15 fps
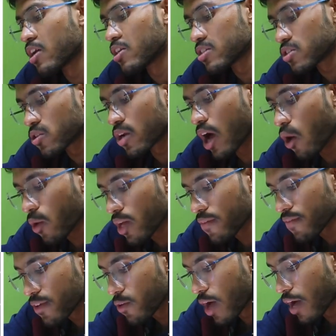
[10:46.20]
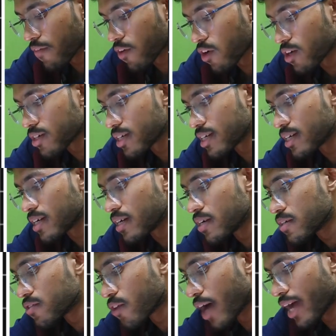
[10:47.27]
So now if you have already
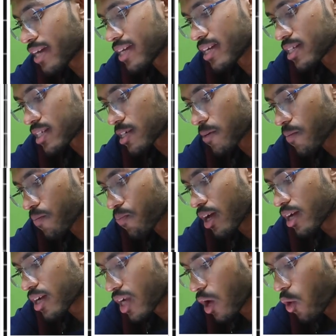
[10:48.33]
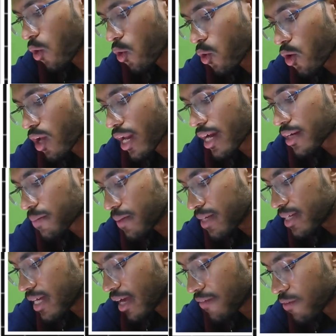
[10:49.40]
tried it, now let me
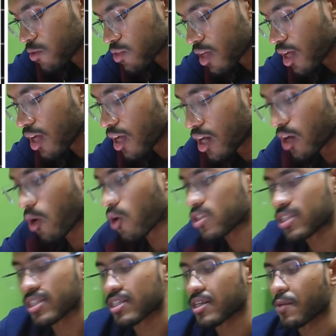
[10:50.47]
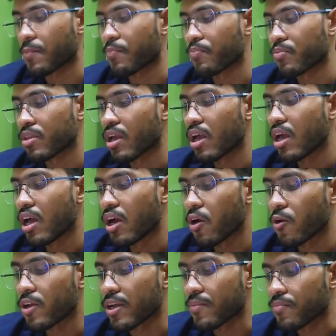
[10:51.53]
give you the logic.
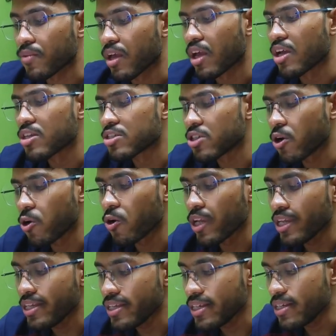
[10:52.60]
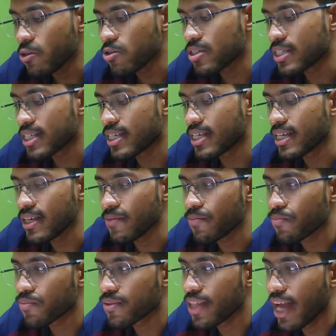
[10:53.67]
Okay. So you see
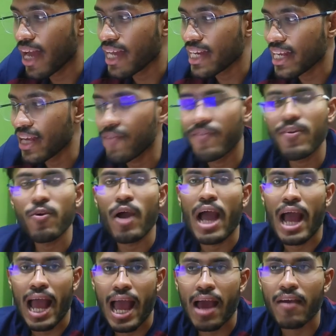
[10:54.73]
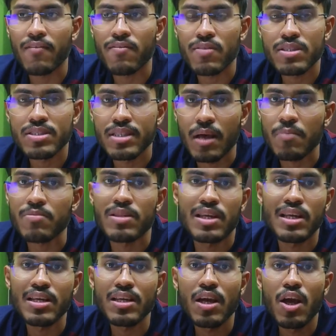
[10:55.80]
that if you have
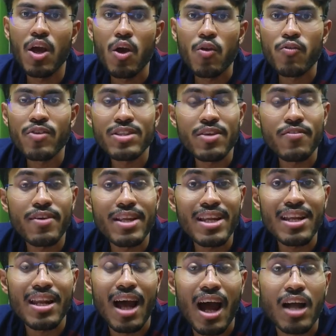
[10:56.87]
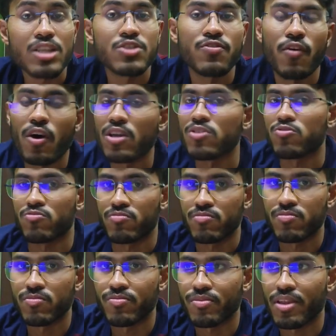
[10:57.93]
something with a very large volume,
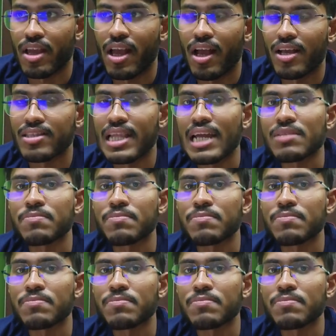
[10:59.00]
that